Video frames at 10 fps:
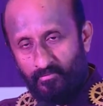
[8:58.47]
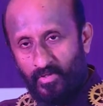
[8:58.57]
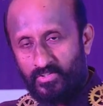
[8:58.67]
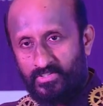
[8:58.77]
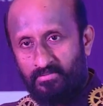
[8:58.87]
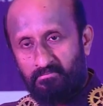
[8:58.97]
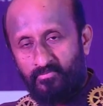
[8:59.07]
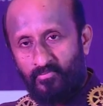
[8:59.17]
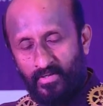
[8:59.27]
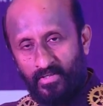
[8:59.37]
We lost
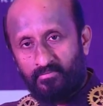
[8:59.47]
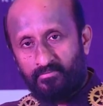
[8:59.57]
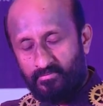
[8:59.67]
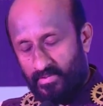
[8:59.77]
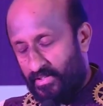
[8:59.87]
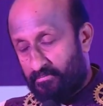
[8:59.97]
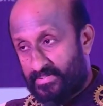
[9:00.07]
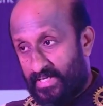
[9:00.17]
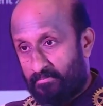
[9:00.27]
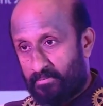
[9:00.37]
them in a
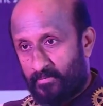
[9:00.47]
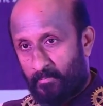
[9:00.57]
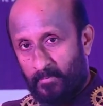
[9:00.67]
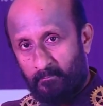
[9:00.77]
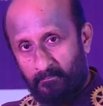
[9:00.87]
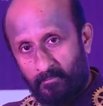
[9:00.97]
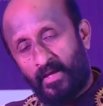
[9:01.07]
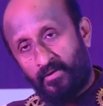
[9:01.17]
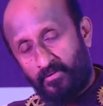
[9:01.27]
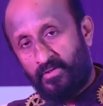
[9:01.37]
mishap,
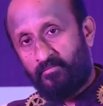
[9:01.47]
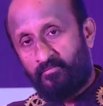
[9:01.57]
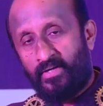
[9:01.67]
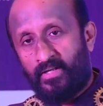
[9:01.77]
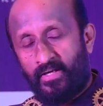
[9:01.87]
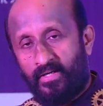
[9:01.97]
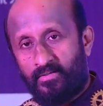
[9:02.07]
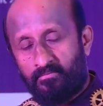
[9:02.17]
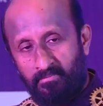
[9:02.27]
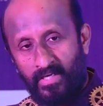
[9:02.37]
and we went
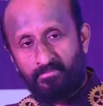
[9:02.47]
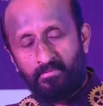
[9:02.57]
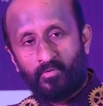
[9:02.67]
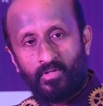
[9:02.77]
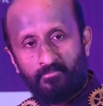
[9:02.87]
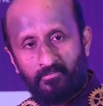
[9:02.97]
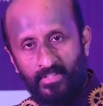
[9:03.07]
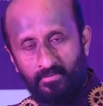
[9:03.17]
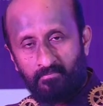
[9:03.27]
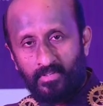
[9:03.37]
ahead, made a memorial
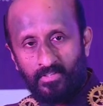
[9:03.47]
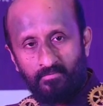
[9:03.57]
for them